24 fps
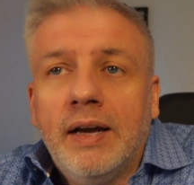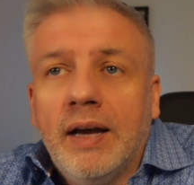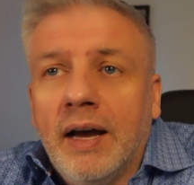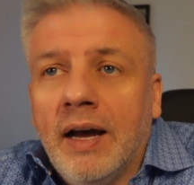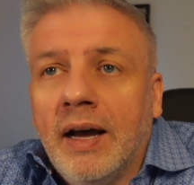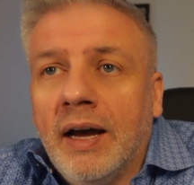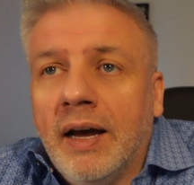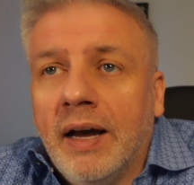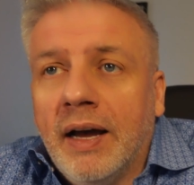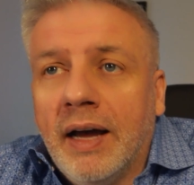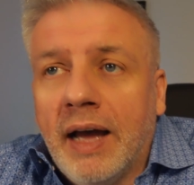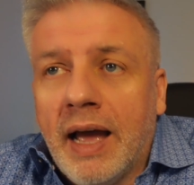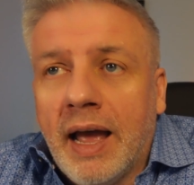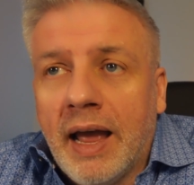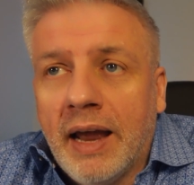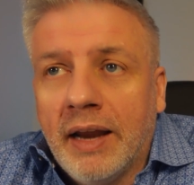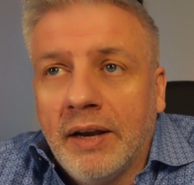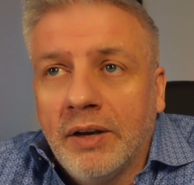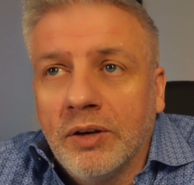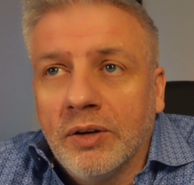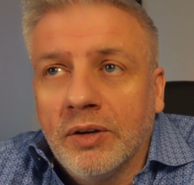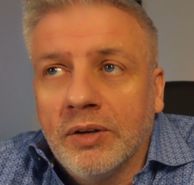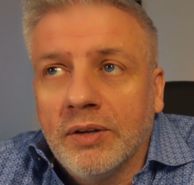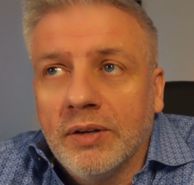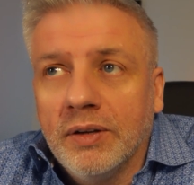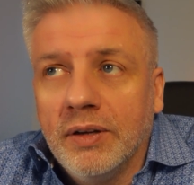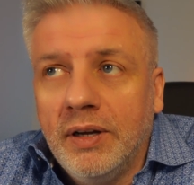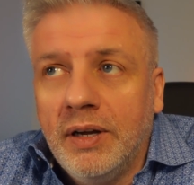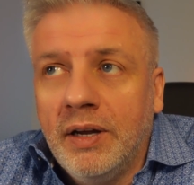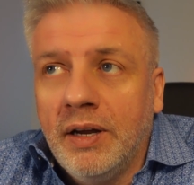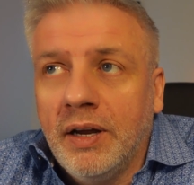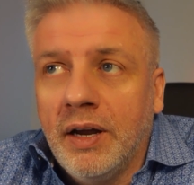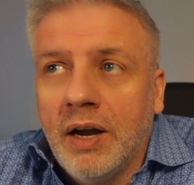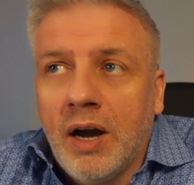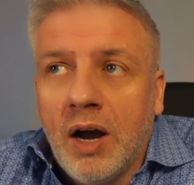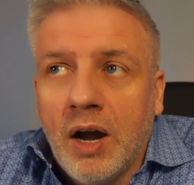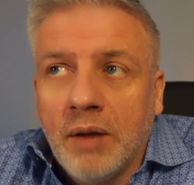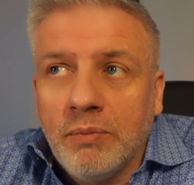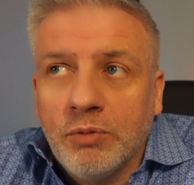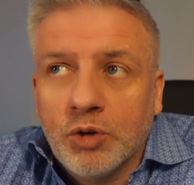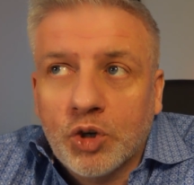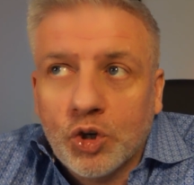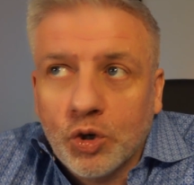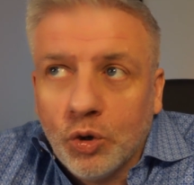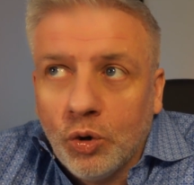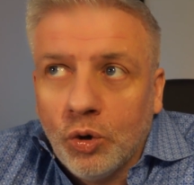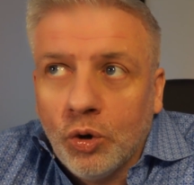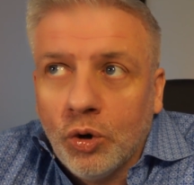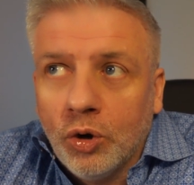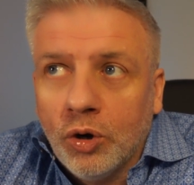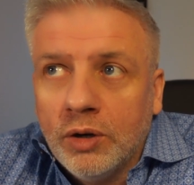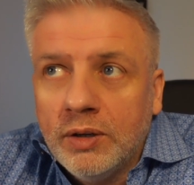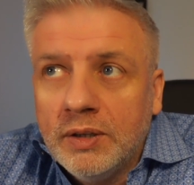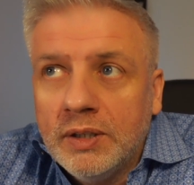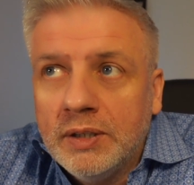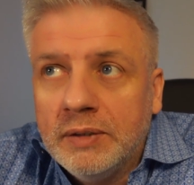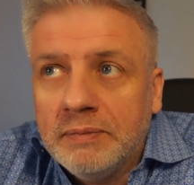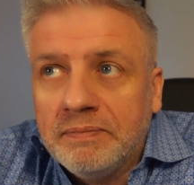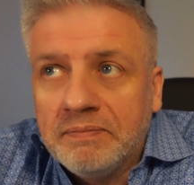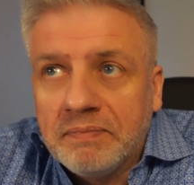And I'm sure